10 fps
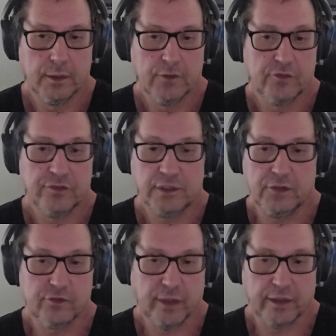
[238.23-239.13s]

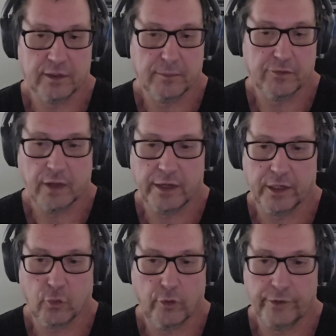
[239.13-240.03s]
seats, like the
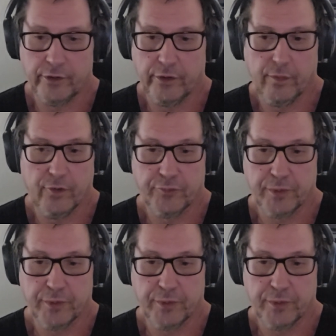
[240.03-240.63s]
Masonic order and those